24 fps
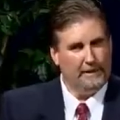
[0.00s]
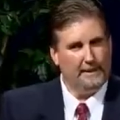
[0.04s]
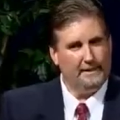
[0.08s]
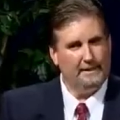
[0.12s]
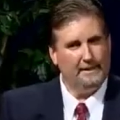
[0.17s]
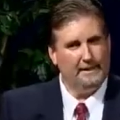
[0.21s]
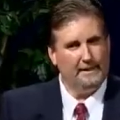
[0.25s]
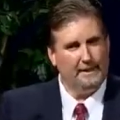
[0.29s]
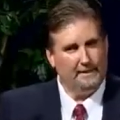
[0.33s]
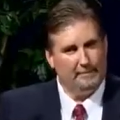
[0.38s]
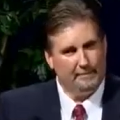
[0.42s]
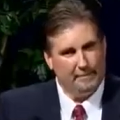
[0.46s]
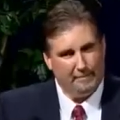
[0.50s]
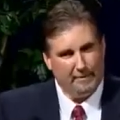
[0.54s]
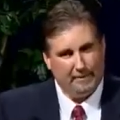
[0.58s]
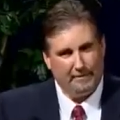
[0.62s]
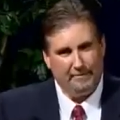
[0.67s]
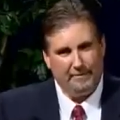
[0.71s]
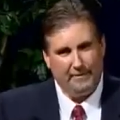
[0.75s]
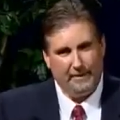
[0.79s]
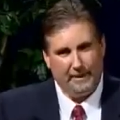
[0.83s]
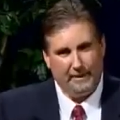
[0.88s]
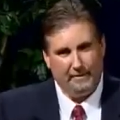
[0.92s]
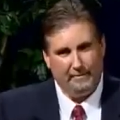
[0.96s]
that time with my
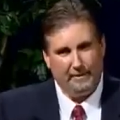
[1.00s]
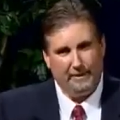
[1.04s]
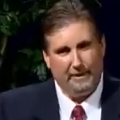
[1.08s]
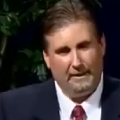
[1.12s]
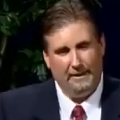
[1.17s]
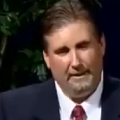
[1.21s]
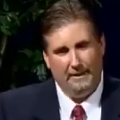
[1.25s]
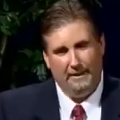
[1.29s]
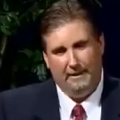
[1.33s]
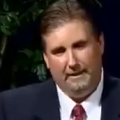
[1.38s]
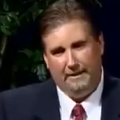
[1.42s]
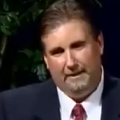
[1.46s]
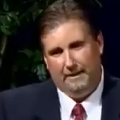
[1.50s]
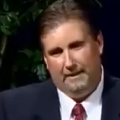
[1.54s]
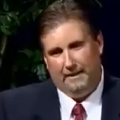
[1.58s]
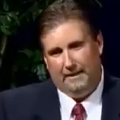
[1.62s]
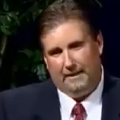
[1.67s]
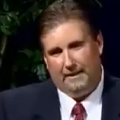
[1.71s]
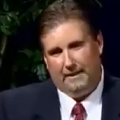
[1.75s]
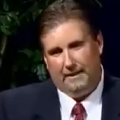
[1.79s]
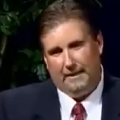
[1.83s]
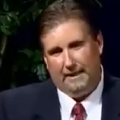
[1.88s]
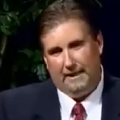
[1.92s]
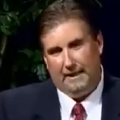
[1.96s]
family.
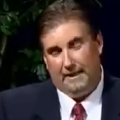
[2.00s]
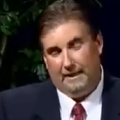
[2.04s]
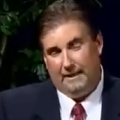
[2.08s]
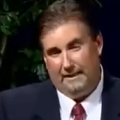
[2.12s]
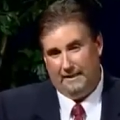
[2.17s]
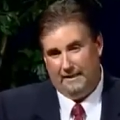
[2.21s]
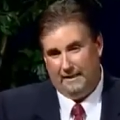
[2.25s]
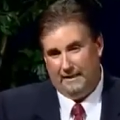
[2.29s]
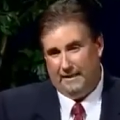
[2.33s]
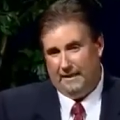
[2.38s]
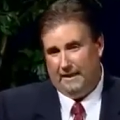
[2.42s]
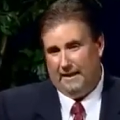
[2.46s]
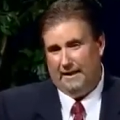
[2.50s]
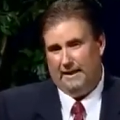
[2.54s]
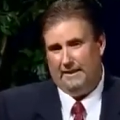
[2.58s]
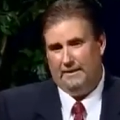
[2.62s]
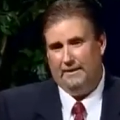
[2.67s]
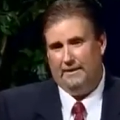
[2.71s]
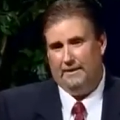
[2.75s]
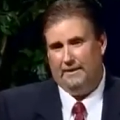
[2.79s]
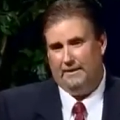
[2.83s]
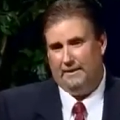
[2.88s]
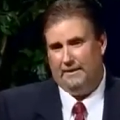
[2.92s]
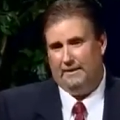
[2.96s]
Now, I
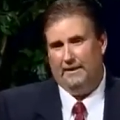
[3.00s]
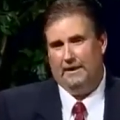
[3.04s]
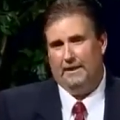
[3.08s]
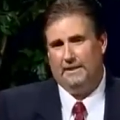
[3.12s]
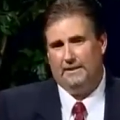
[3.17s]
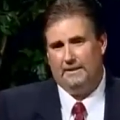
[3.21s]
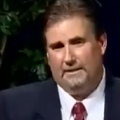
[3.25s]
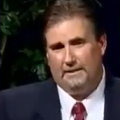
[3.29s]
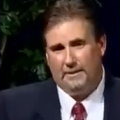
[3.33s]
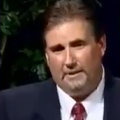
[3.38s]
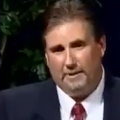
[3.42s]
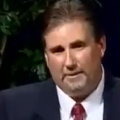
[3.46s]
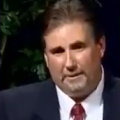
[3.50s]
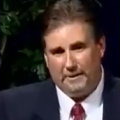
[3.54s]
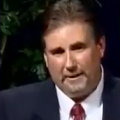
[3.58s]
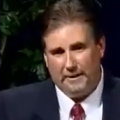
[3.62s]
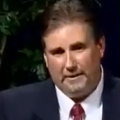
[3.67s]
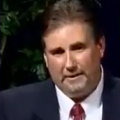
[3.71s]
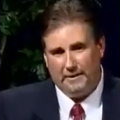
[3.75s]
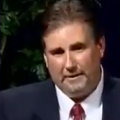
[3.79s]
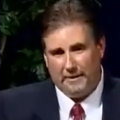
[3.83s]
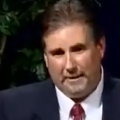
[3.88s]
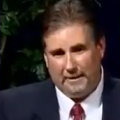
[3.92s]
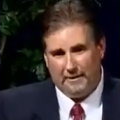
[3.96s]
know that that's a
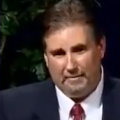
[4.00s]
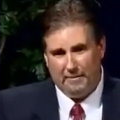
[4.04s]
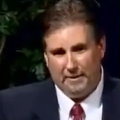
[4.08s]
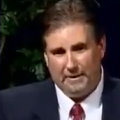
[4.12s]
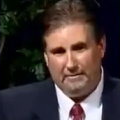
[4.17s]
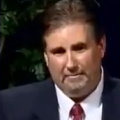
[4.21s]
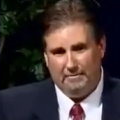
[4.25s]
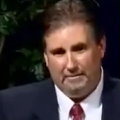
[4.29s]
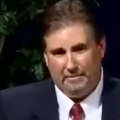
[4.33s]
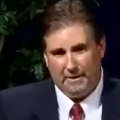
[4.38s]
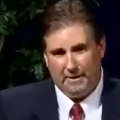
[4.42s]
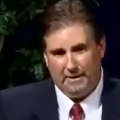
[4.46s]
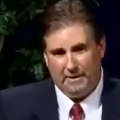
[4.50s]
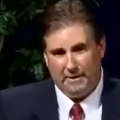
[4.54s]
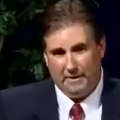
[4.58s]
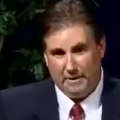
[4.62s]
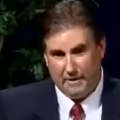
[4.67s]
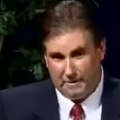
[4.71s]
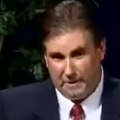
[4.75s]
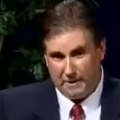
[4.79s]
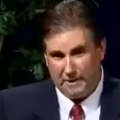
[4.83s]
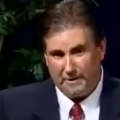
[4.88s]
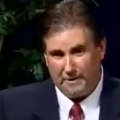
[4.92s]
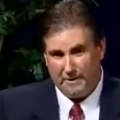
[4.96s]
corny dream, but you
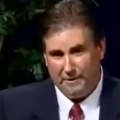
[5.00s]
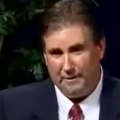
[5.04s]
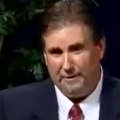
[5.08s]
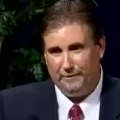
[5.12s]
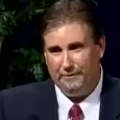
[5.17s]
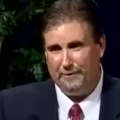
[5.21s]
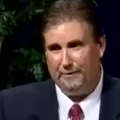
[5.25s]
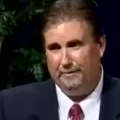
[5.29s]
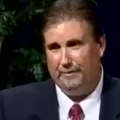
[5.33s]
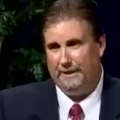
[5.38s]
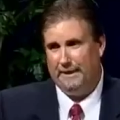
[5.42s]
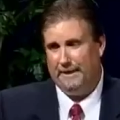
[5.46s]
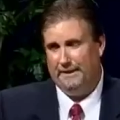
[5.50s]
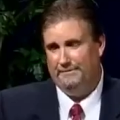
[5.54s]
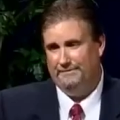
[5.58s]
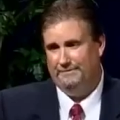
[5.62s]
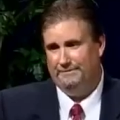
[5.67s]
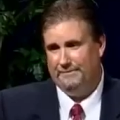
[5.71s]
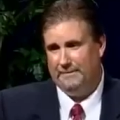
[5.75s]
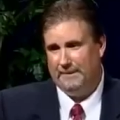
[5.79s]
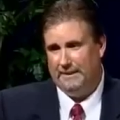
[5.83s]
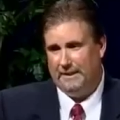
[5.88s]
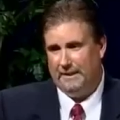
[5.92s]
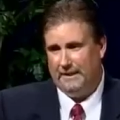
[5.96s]
know what's cool for me?
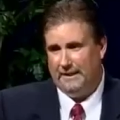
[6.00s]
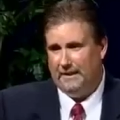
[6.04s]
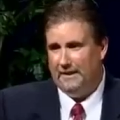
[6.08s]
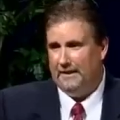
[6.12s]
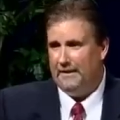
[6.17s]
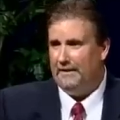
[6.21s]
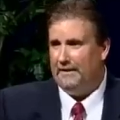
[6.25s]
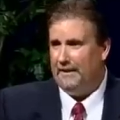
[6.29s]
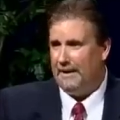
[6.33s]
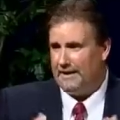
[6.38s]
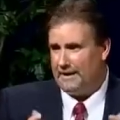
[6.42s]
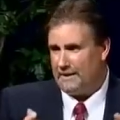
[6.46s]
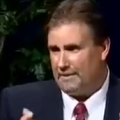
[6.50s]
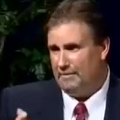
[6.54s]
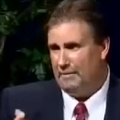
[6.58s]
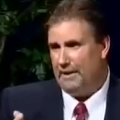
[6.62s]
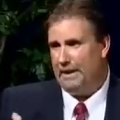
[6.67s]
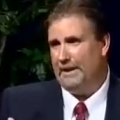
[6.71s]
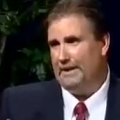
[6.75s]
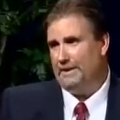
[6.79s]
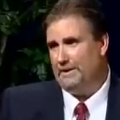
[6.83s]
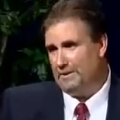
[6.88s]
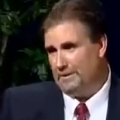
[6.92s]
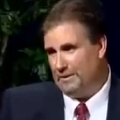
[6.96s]
That's
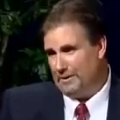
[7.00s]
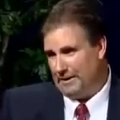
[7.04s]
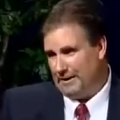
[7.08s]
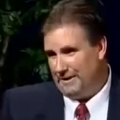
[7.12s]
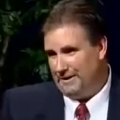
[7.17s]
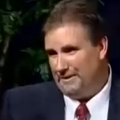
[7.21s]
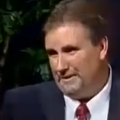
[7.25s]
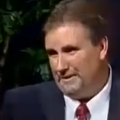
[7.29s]
my corny